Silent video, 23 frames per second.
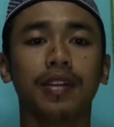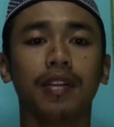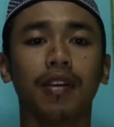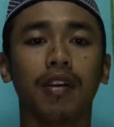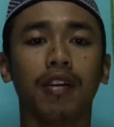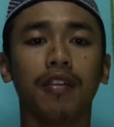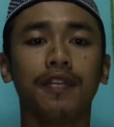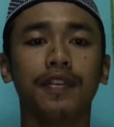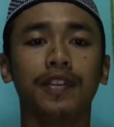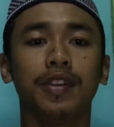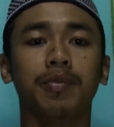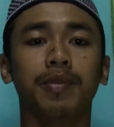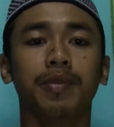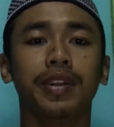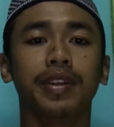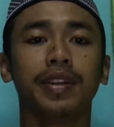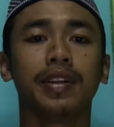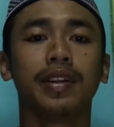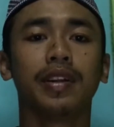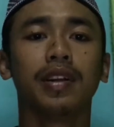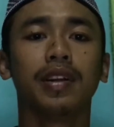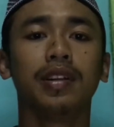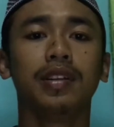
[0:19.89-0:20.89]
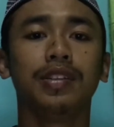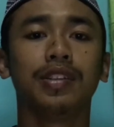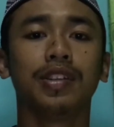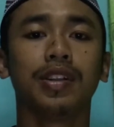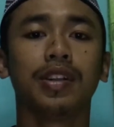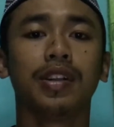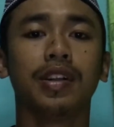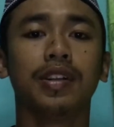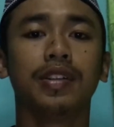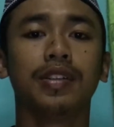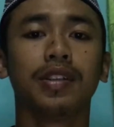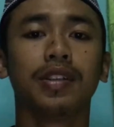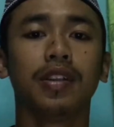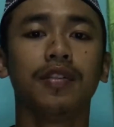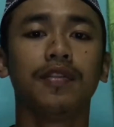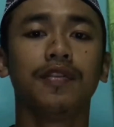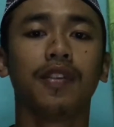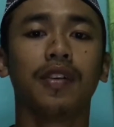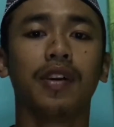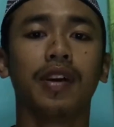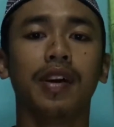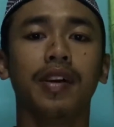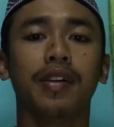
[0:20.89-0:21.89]
of numerical integration
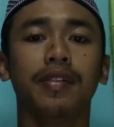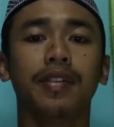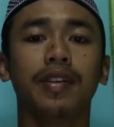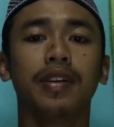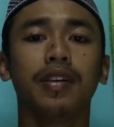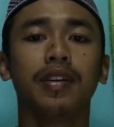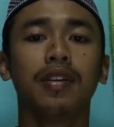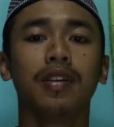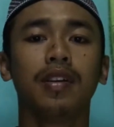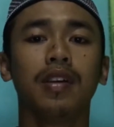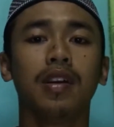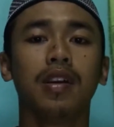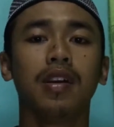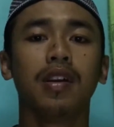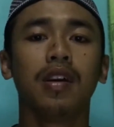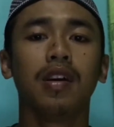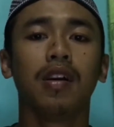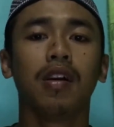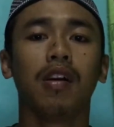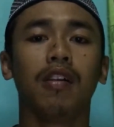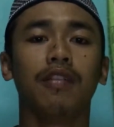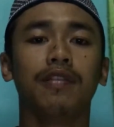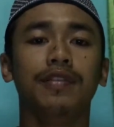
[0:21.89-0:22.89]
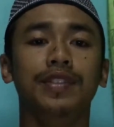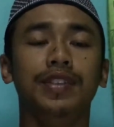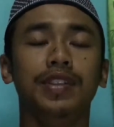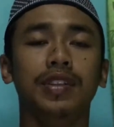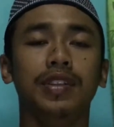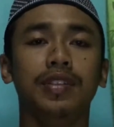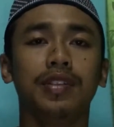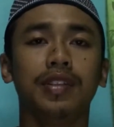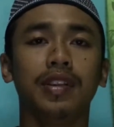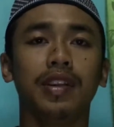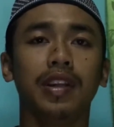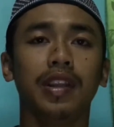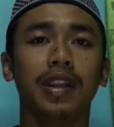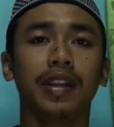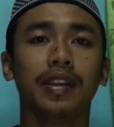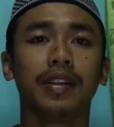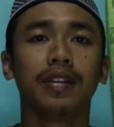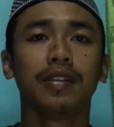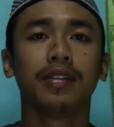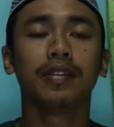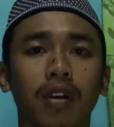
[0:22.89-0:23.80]
for area of G3 lake.